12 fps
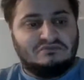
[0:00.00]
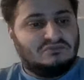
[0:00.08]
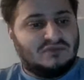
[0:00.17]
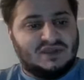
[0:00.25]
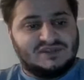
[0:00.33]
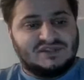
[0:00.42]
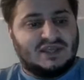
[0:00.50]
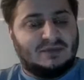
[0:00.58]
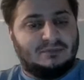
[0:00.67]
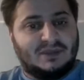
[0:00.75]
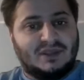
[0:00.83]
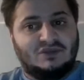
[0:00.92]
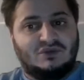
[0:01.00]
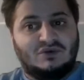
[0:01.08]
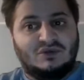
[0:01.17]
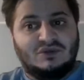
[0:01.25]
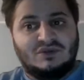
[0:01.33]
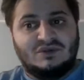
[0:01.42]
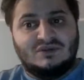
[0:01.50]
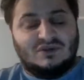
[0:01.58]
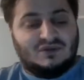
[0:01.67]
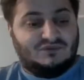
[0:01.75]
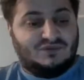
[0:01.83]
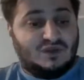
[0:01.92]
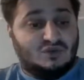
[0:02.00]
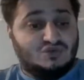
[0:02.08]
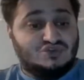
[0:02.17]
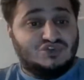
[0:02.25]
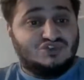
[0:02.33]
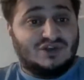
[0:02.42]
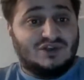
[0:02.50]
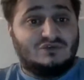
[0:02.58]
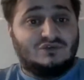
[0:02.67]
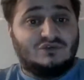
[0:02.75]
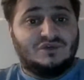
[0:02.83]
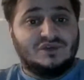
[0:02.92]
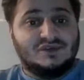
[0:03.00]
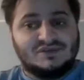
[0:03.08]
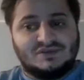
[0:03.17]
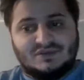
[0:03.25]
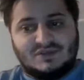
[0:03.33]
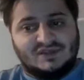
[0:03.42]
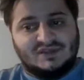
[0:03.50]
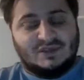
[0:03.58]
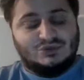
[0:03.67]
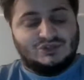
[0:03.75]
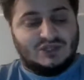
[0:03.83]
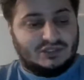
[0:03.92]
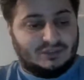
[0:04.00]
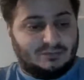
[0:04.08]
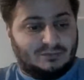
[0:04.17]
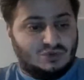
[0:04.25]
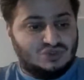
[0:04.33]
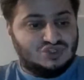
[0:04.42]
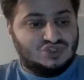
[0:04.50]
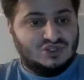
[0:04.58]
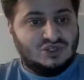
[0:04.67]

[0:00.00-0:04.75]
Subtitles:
as a campaigner and failed to try other things that's outside the box.